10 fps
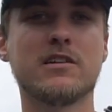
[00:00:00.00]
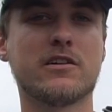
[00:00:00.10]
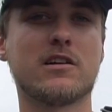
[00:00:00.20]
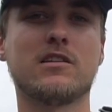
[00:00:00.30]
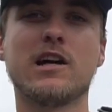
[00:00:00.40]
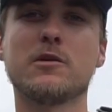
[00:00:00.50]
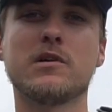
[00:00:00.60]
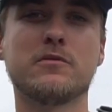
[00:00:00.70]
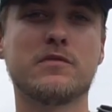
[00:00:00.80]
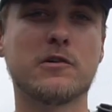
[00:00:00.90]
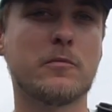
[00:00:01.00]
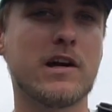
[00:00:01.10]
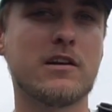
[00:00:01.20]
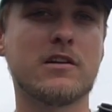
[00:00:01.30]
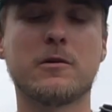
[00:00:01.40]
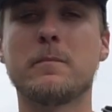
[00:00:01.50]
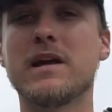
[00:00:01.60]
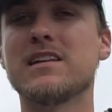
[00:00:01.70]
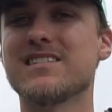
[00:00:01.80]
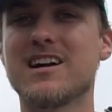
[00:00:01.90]
You're gonna like what you feel better. Your
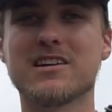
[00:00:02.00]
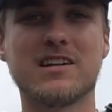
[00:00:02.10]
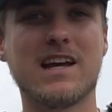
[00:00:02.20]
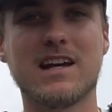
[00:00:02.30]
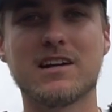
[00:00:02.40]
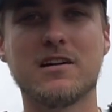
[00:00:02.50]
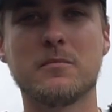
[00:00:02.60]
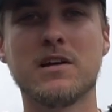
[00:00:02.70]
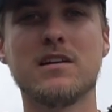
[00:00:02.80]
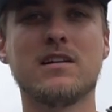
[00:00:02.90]
bait's not gonna hang up.